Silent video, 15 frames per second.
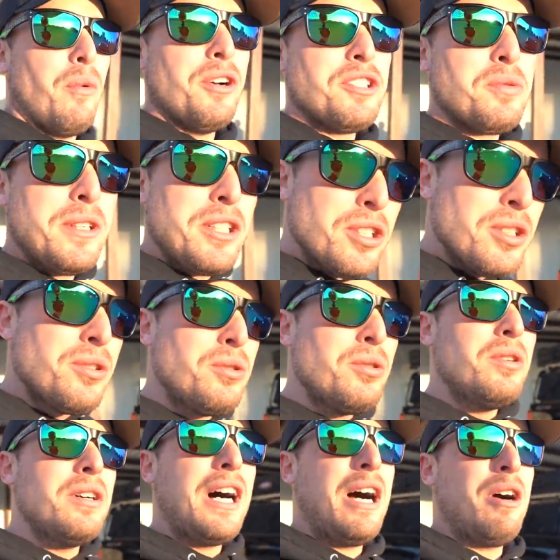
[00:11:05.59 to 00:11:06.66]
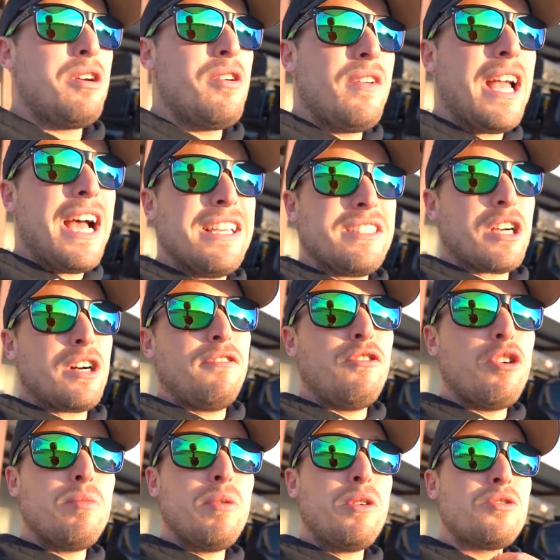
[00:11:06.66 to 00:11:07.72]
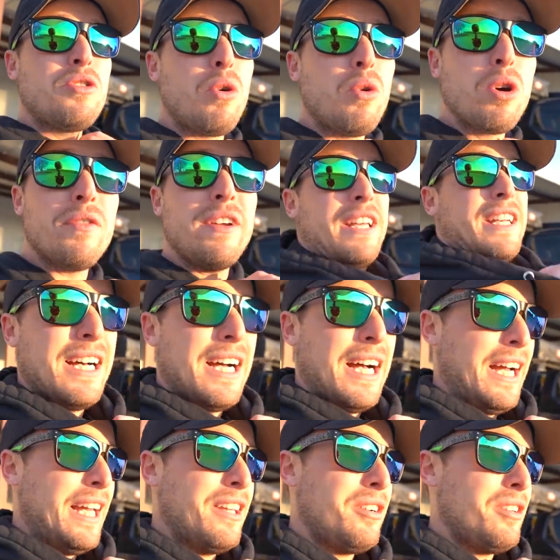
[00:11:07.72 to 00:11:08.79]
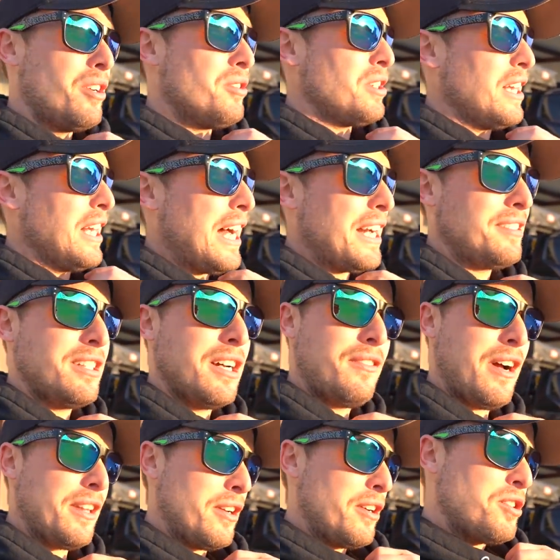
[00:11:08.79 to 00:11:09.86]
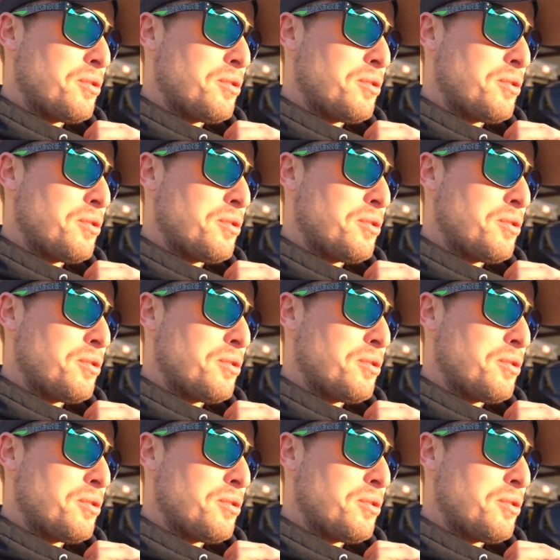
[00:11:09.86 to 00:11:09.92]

Once we do, I'll give you guys like a full-blown tour of Uh, There's a lot of stuff out there.